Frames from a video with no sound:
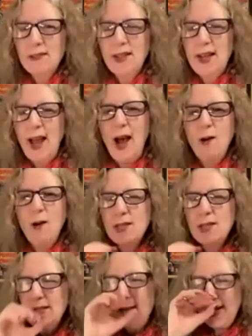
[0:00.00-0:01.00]
Like, how is
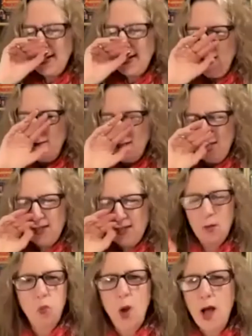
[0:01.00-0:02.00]
it negative? And he
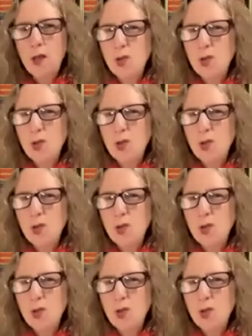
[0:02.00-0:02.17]
said, well,